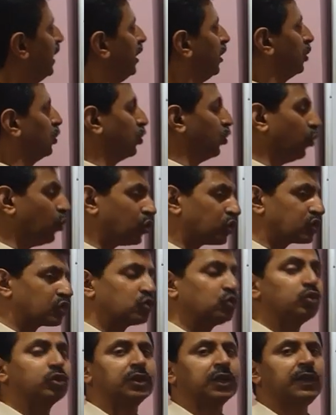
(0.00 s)
Those
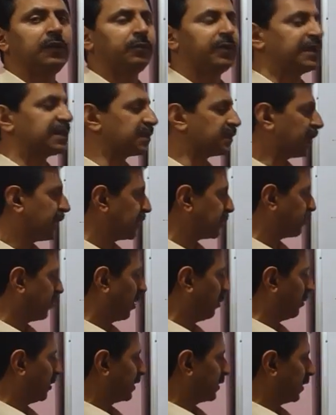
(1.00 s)
2 3-phase
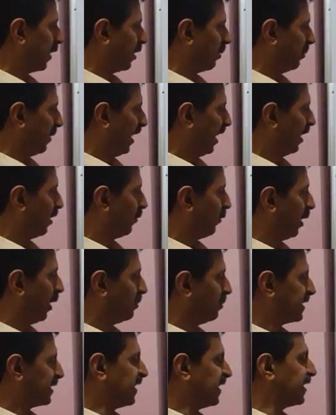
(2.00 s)
transformers are made from
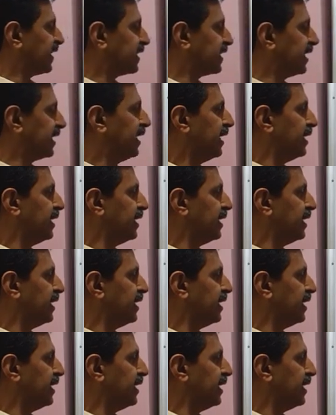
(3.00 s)
6